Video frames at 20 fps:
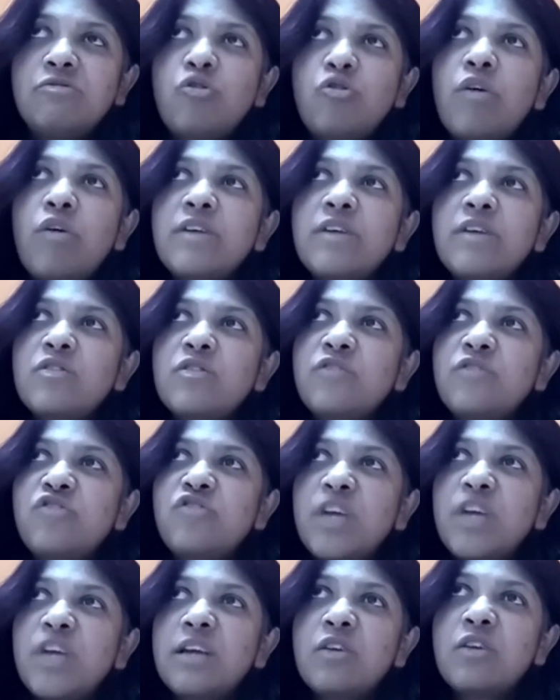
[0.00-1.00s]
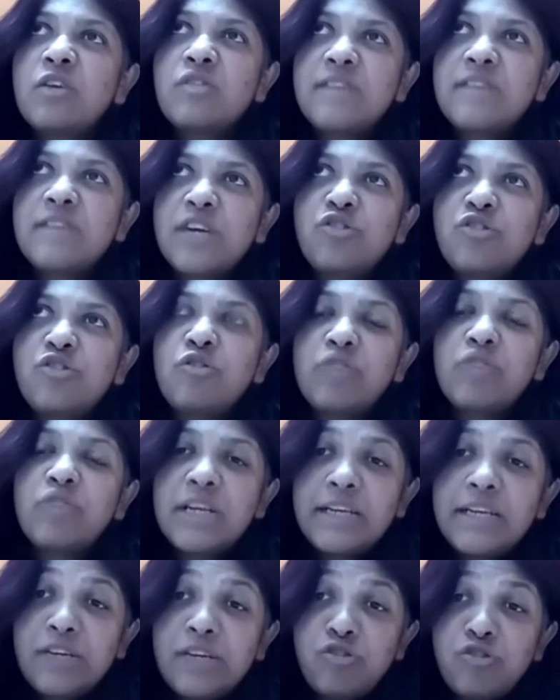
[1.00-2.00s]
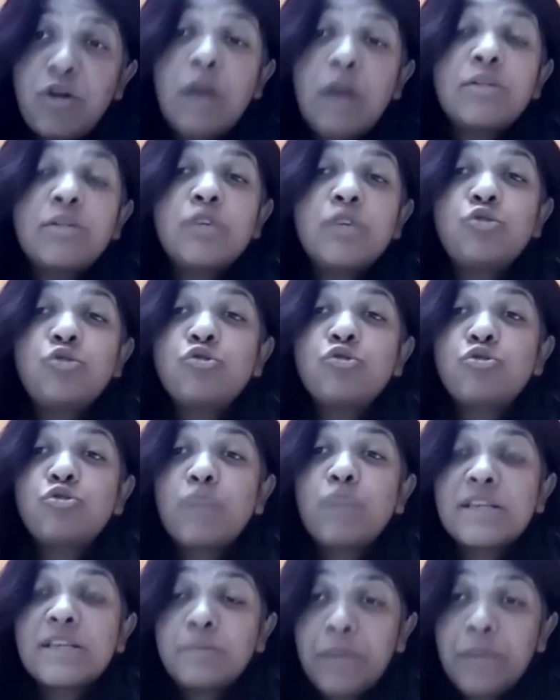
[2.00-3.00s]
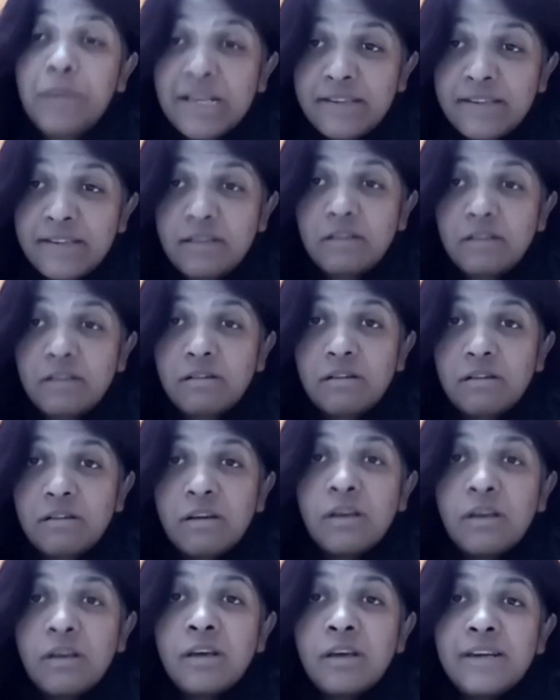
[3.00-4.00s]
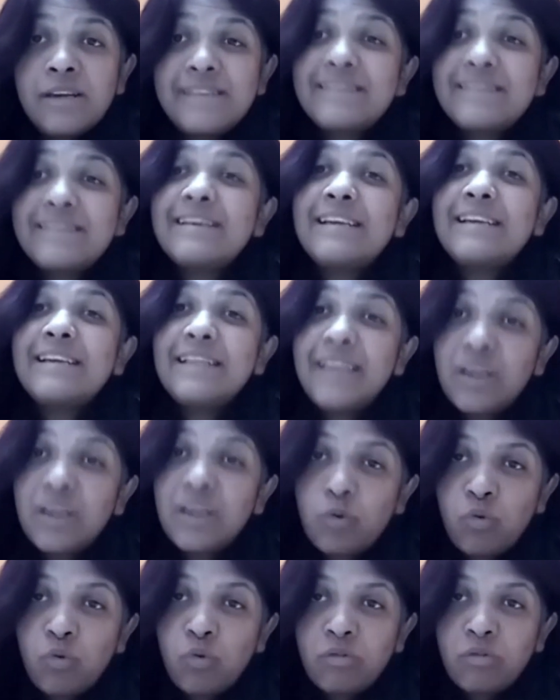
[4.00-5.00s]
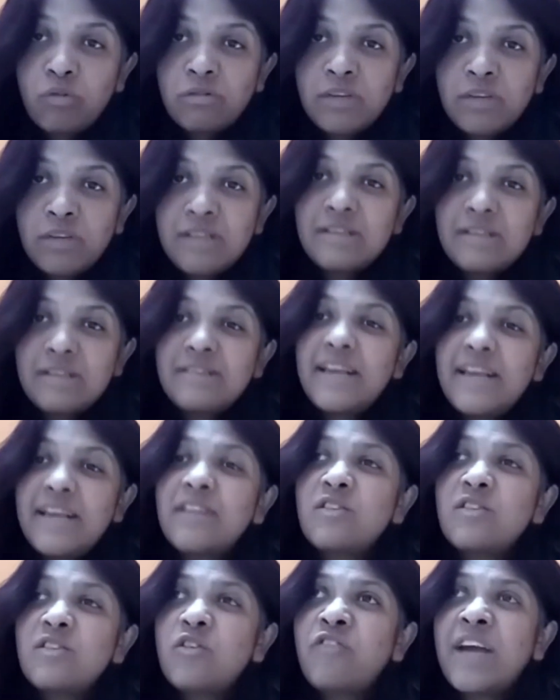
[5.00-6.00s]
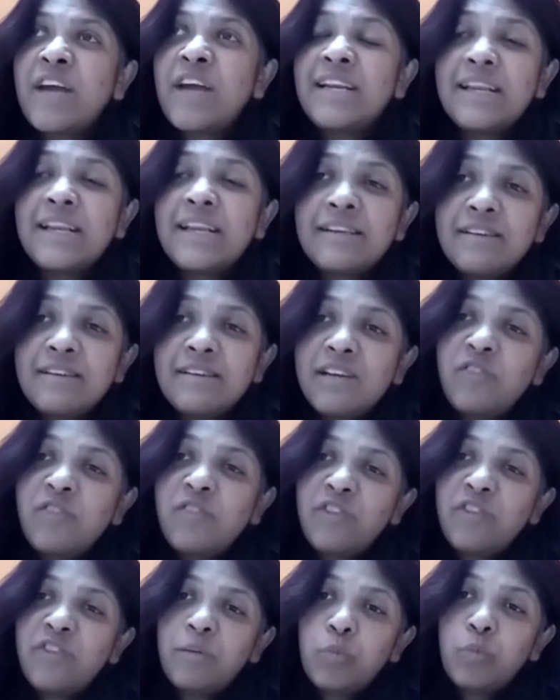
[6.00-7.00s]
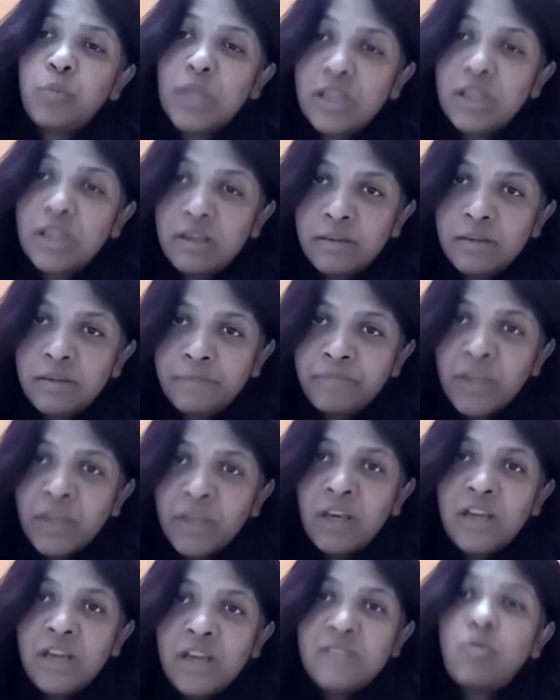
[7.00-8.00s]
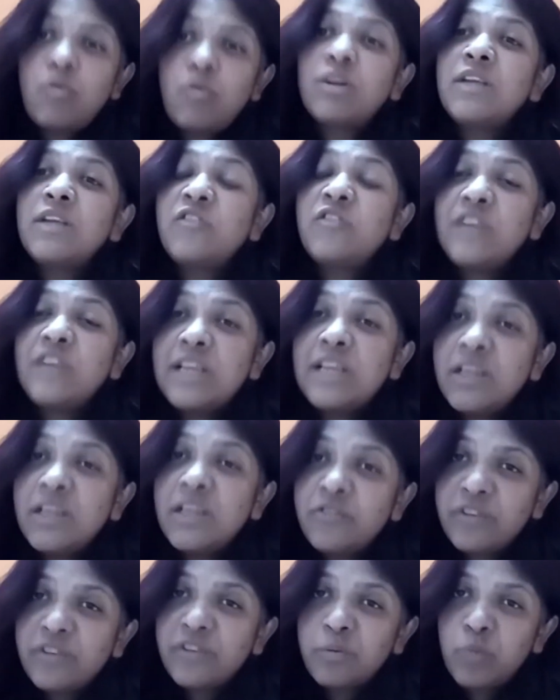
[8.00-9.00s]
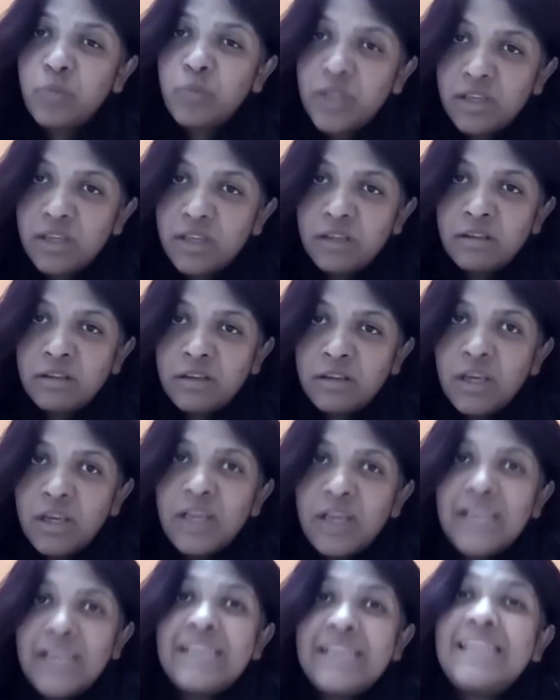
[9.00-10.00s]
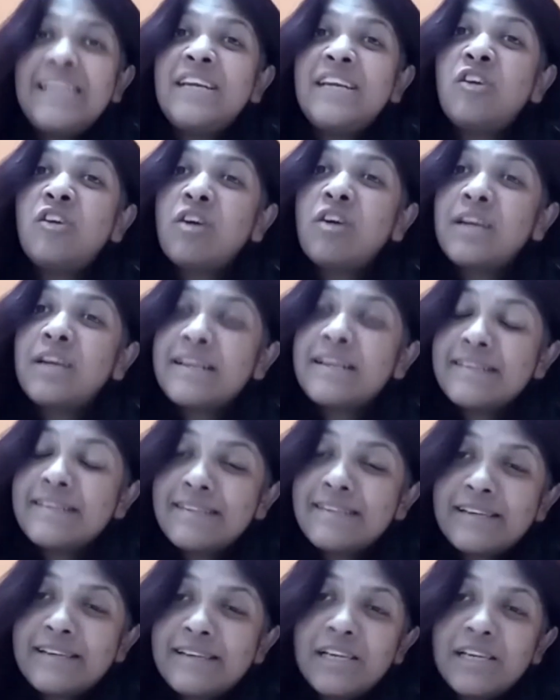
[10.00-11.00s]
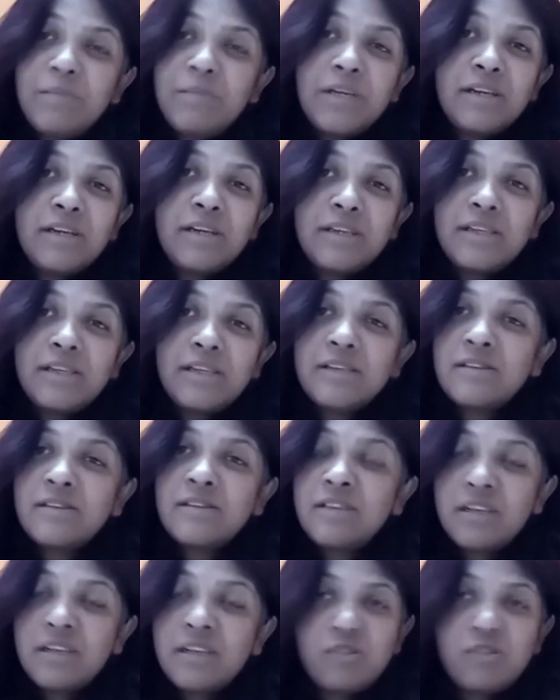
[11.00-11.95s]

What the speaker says: choice of gender, sexual orientation, or how they choose to express it is really their own. It's a sense of identity from within. It's what they're feeling from within. It need not necessarily be written in